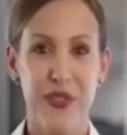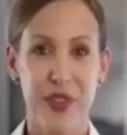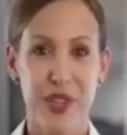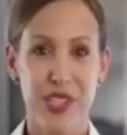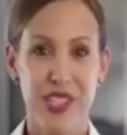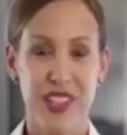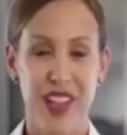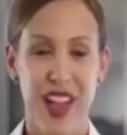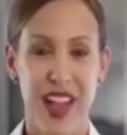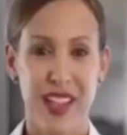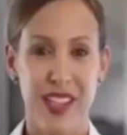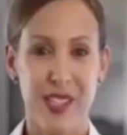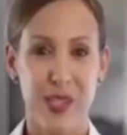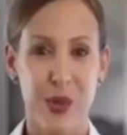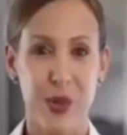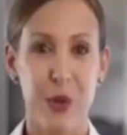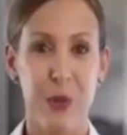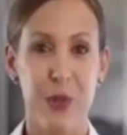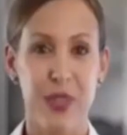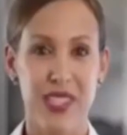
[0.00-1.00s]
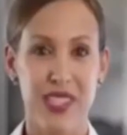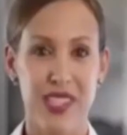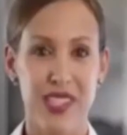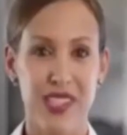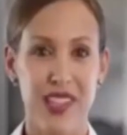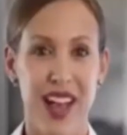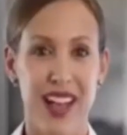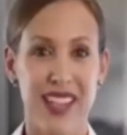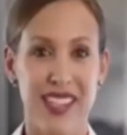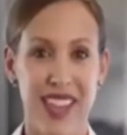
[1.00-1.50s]
the first class or business
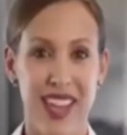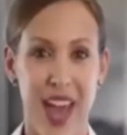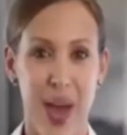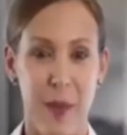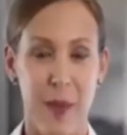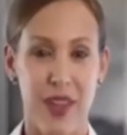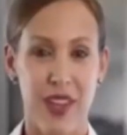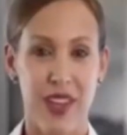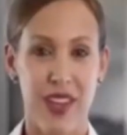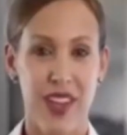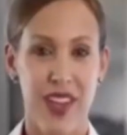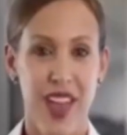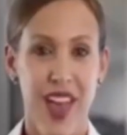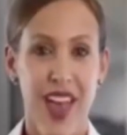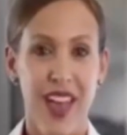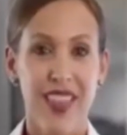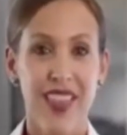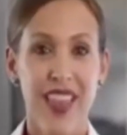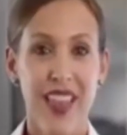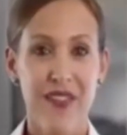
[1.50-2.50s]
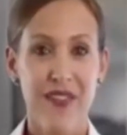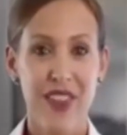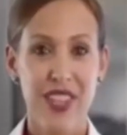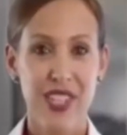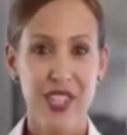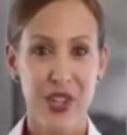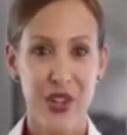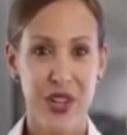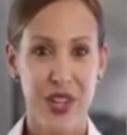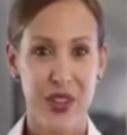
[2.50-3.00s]
class cabin, life
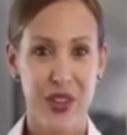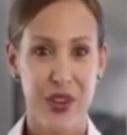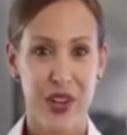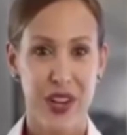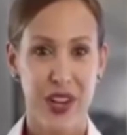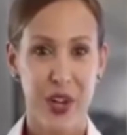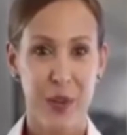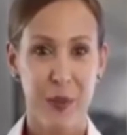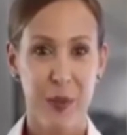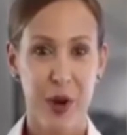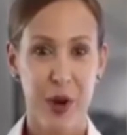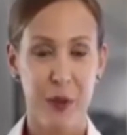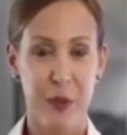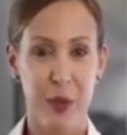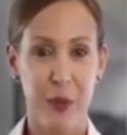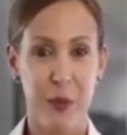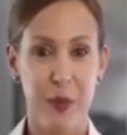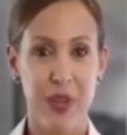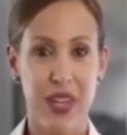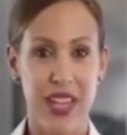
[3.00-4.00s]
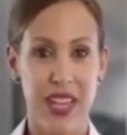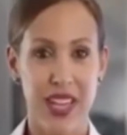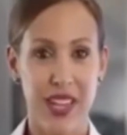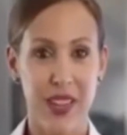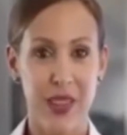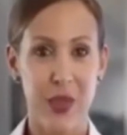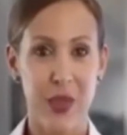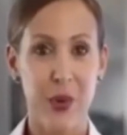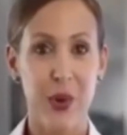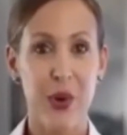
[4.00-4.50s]
vests are either in a compartment
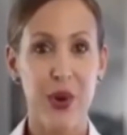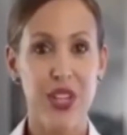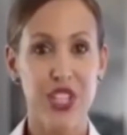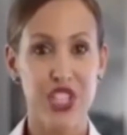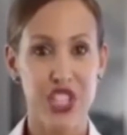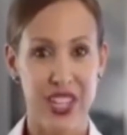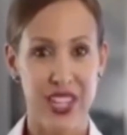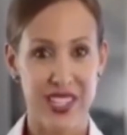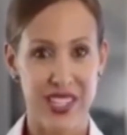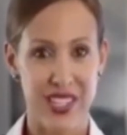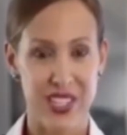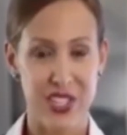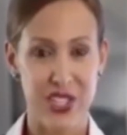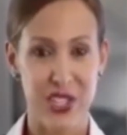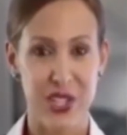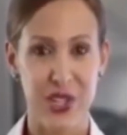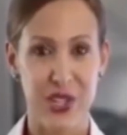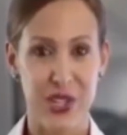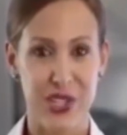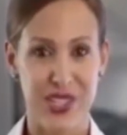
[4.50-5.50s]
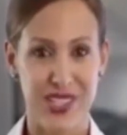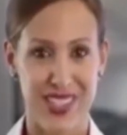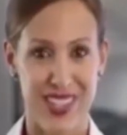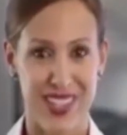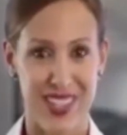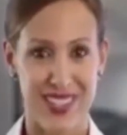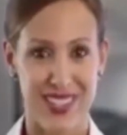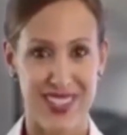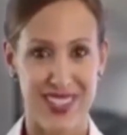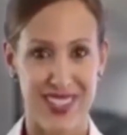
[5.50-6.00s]
beneath or adjacent to your
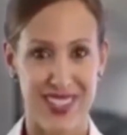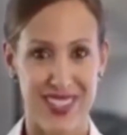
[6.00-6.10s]
seat.